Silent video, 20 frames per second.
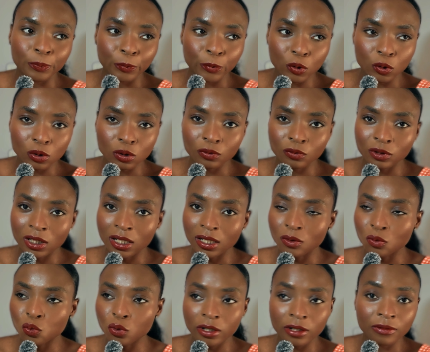All of
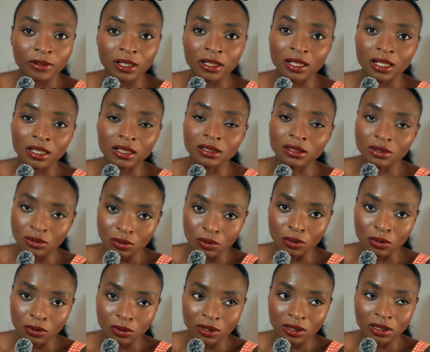that, wherever that is
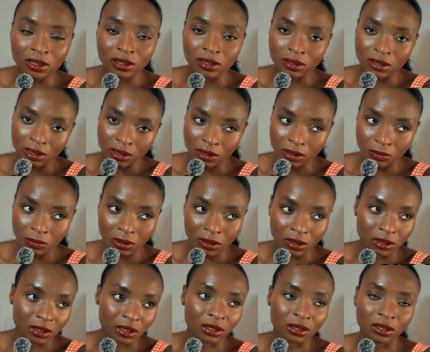stored, is a
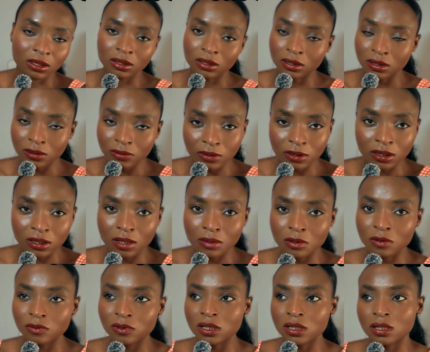database. And then there are different types
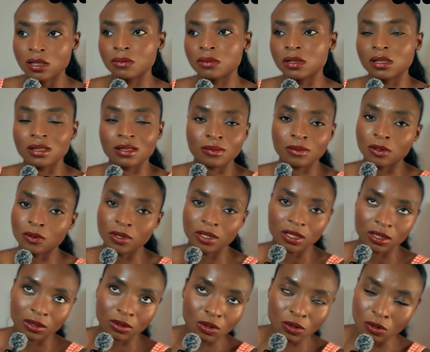of databases, but we
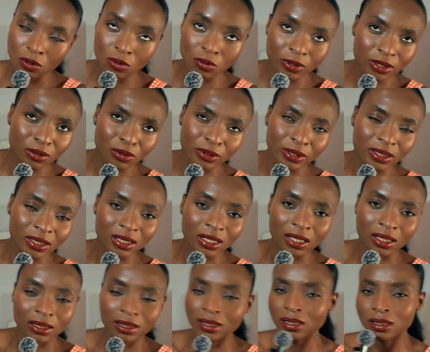can always go into that
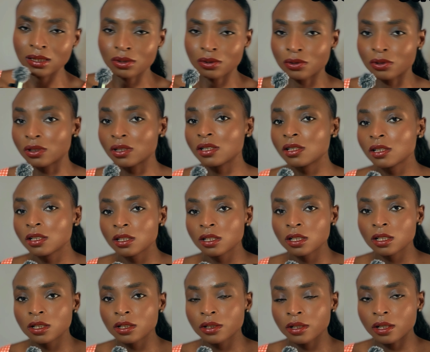later on.
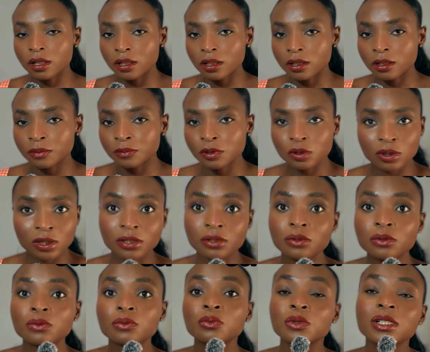So let's
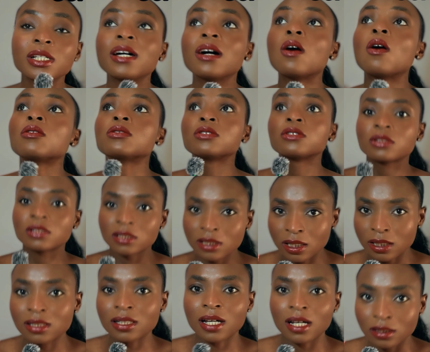go on to the
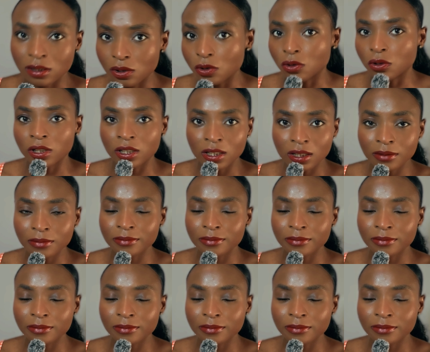next category.